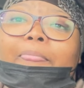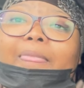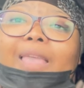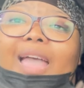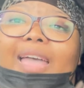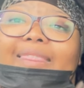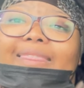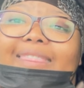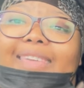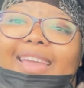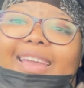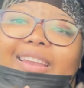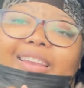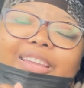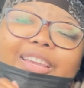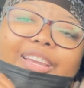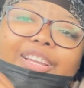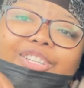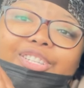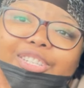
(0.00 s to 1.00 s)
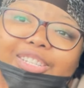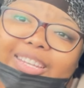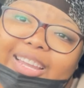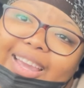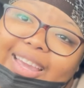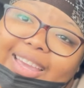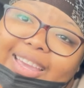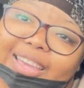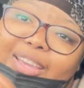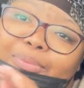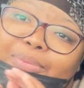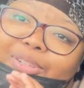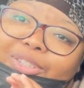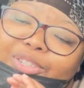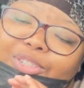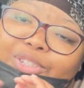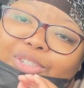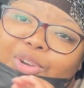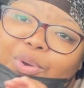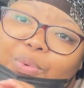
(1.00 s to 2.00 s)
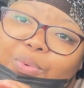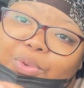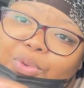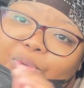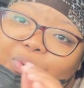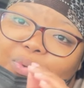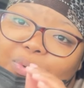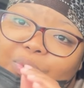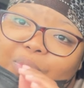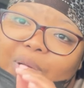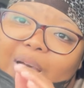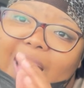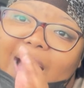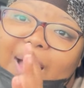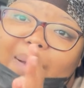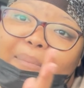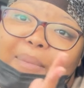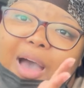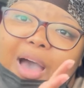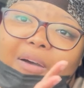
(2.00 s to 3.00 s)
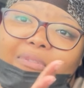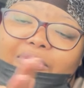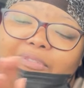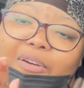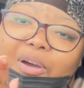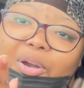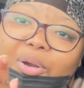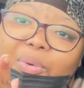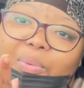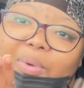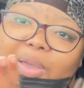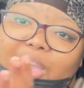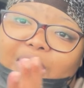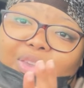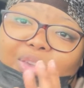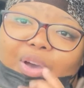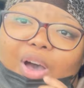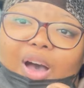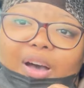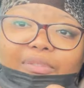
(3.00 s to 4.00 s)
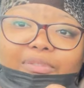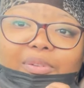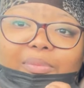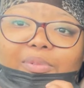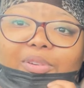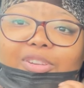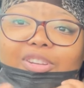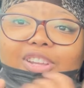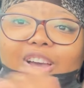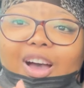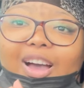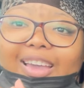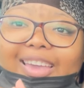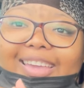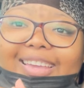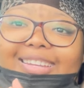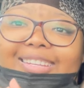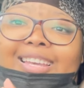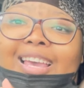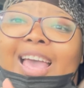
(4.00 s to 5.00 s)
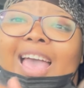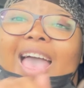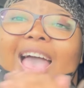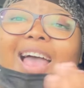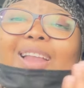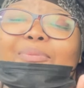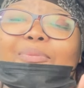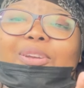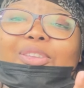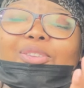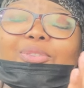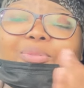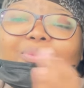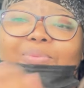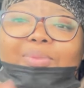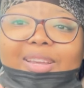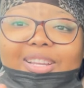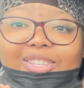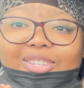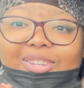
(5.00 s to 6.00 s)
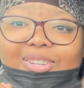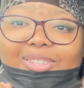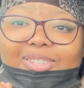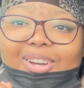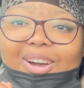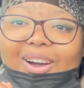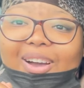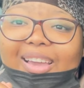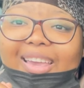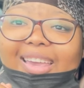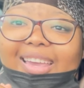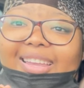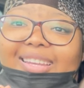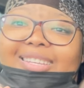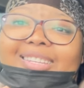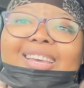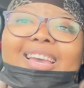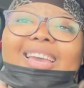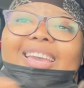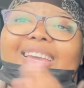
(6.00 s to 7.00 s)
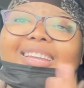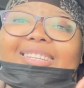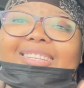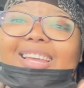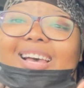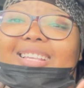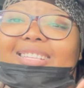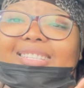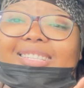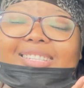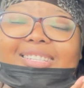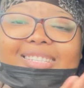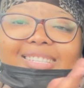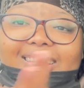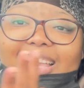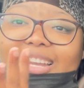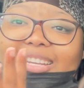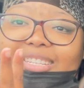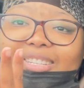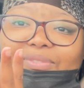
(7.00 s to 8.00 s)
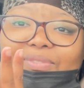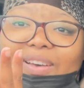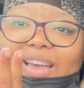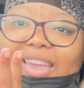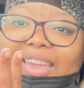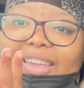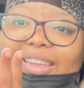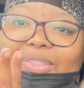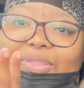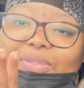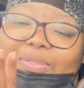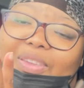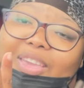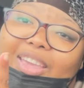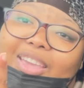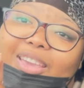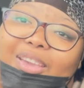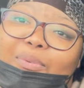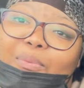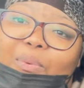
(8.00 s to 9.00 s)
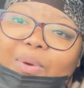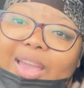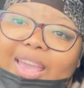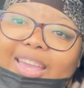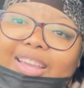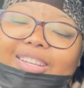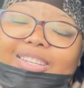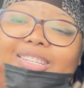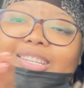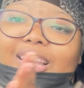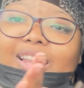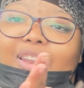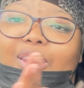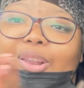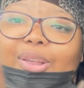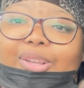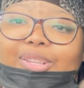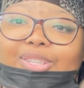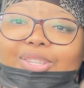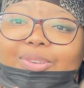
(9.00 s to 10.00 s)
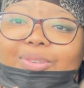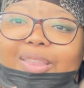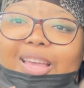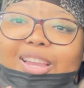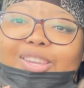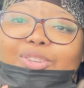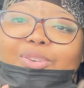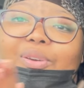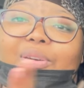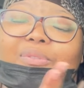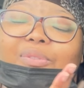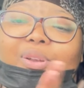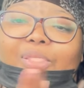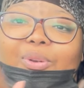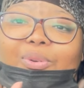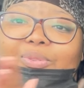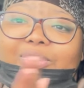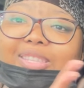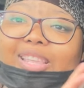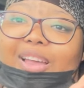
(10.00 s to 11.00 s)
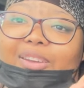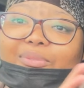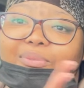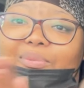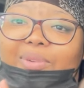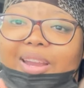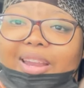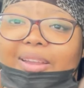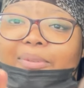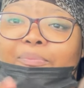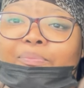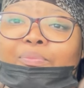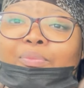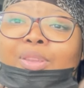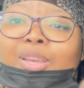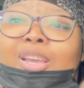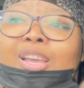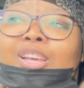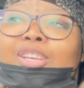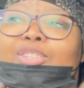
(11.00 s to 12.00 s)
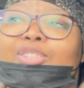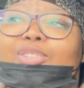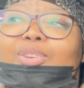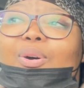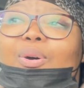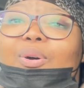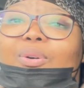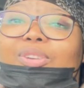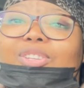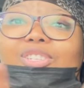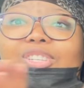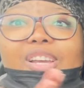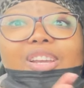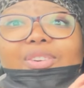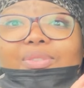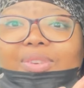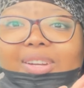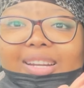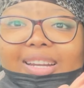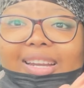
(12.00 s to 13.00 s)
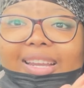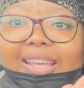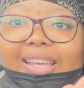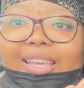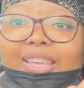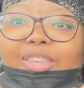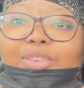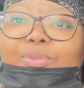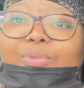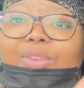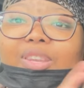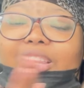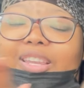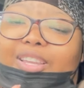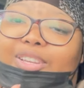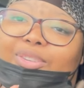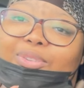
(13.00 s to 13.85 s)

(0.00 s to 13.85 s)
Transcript: and then each day it will show you how far away you are from your target. And when you reach your target, it does the satisfying thing where it alerts you that you have closed that ring. So generally, you need